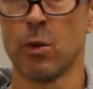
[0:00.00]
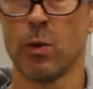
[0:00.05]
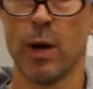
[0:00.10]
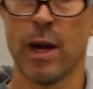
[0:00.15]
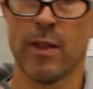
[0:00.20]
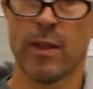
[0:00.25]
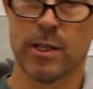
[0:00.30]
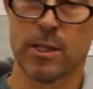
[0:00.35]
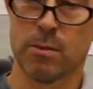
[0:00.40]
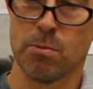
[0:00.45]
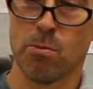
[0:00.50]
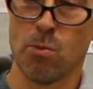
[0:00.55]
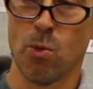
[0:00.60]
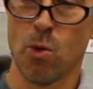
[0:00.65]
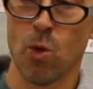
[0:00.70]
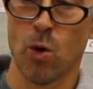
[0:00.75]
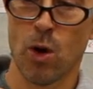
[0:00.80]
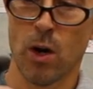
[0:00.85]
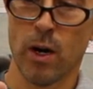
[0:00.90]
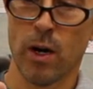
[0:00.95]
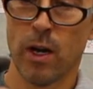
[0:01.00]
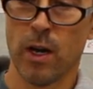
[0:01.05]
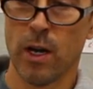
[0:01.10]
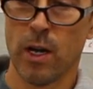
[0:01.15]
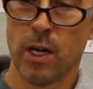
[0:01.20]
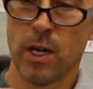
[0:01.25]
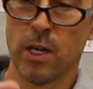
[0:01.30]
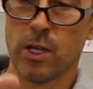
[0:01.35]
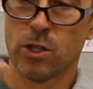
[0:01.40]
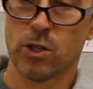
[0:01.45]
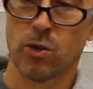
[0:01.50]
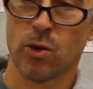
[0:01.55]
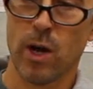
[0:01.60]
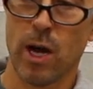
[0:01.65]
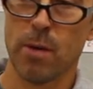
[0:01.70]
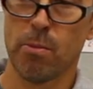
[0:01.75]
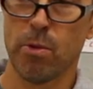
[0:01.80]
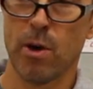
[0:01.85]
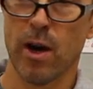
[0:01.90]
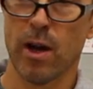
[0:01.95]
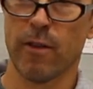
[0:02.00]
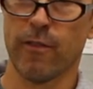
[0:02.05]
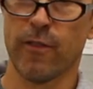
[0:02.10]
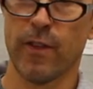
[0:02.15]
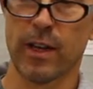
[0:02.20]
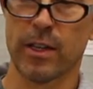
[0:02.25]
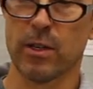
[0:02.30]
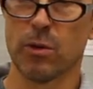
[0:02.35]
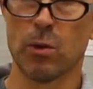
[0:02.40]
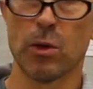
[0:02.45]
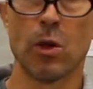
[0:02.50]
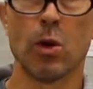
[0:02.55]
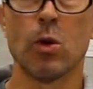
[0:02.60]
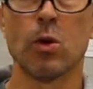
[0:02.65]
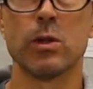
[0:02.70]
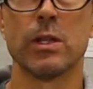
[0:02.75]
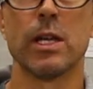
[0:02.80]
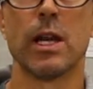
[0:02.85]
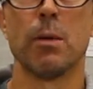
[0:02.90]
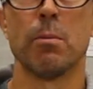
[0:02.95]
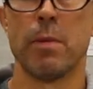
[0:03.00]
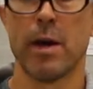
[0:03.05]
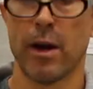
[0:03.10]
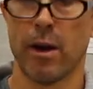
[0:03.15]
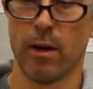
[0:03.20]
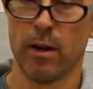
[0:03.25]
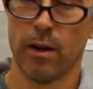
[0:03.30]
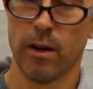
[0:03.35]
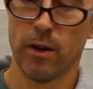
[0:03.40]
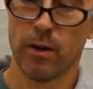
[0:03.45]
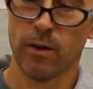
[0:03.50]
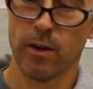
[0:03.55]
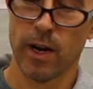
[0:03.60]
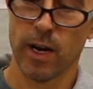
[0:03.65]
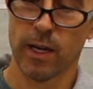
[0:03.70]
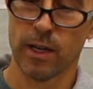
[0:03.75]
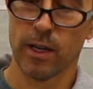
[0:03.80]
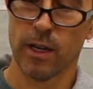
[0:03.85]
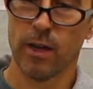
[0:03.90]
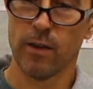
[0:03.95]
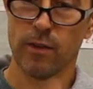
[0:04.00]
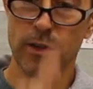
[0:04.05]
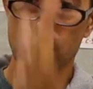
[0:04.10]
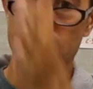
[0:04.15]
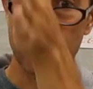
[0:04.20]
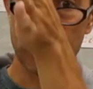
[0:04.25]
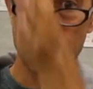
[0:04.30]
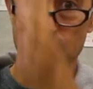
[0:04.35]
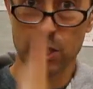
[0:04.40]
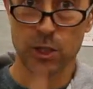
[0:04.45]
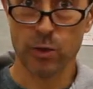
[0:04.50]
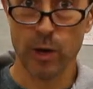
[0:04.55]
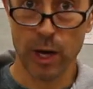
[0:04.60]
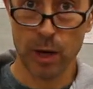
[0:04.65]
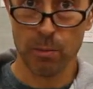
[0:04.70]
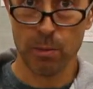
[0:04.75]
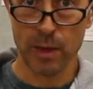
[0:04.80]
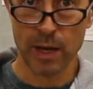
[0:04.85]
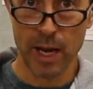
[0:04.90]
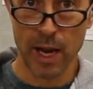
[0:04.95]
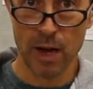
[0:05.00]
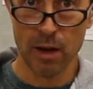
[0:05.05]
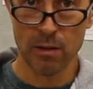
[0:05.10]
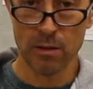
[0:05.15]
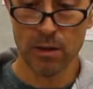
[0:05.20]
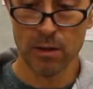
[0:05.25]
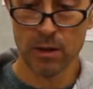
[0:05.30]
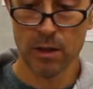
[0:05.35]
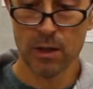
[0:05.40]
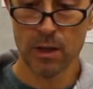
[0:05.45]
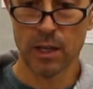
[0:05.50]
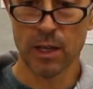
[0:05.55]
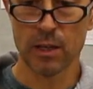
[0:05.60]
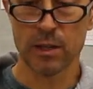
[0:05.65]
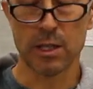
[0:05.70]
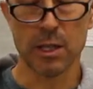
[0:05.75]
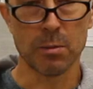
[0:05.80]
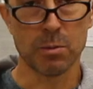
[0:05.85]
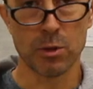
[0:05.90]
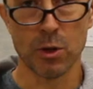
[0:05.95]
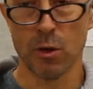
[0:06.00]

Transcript: a way that's more tripod effect and will hold it up better, right? If it's just straight up and down, it tips